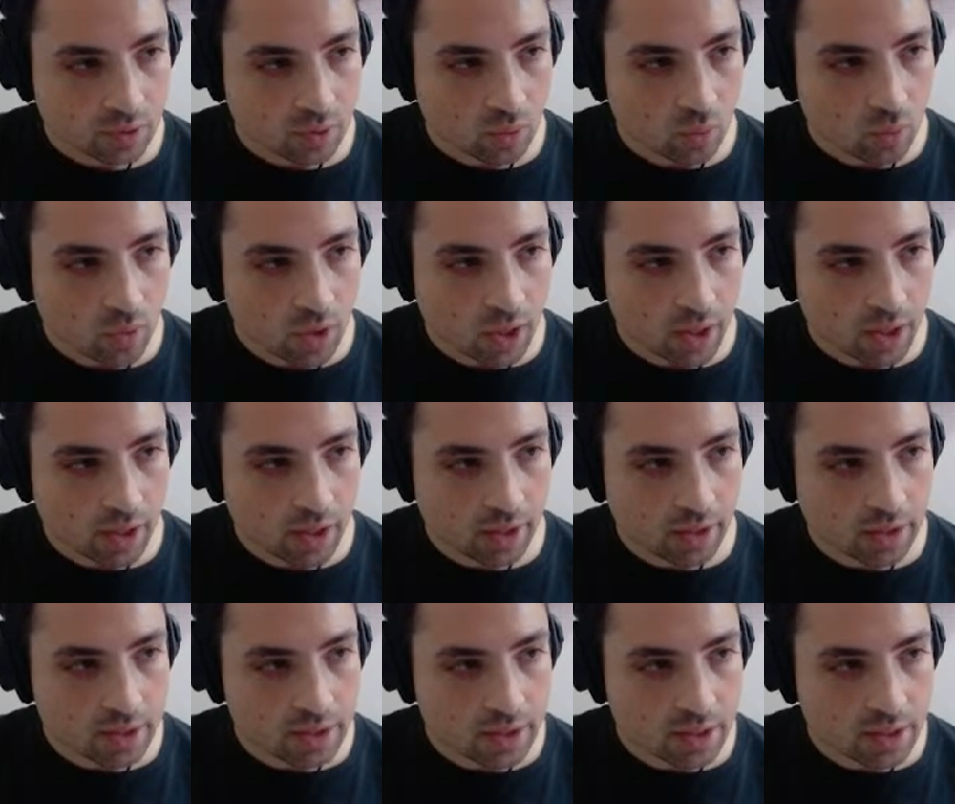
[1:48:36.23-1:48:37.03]
Why
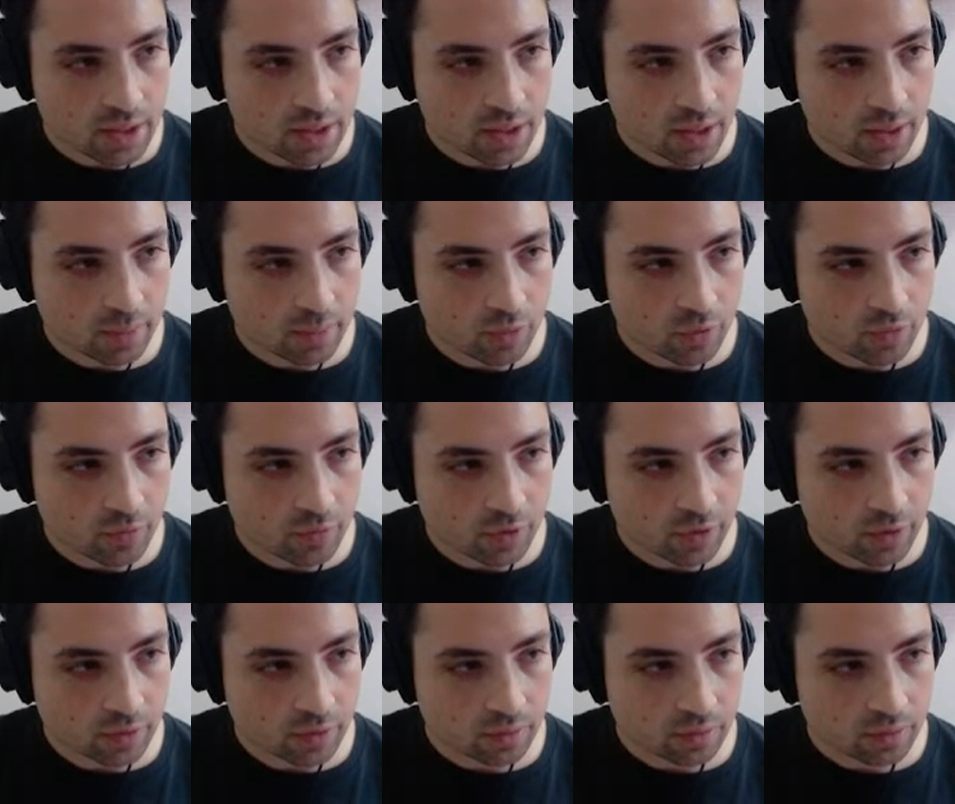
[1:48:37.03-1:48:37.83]
is it not
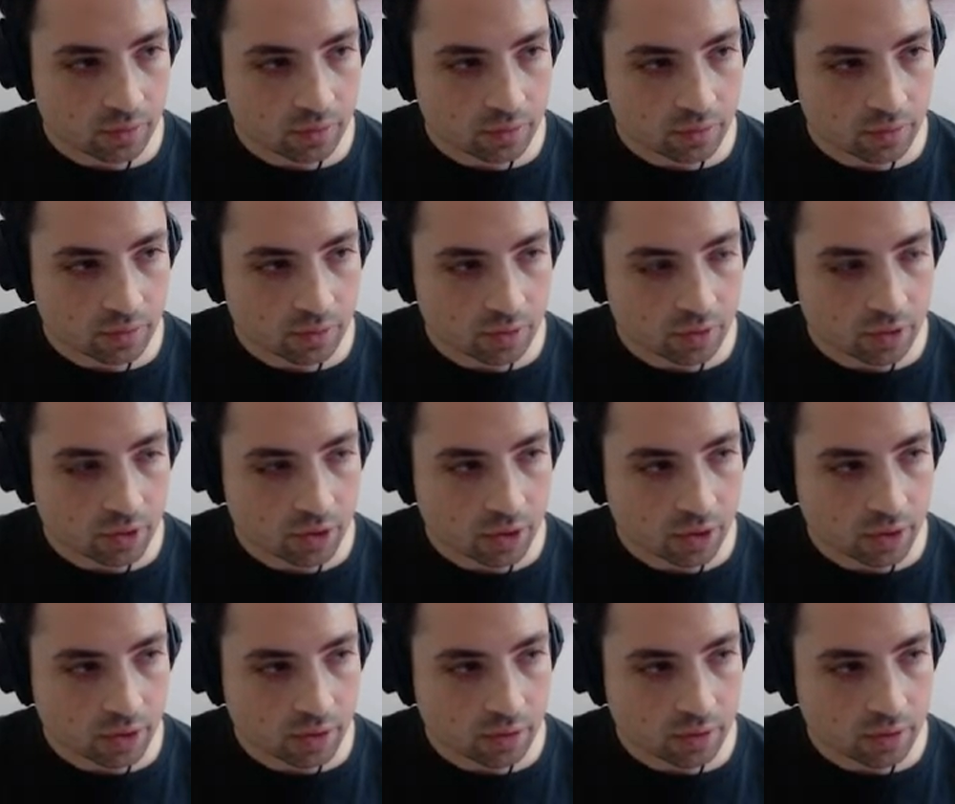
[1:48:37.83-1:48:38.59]
moving? Okay.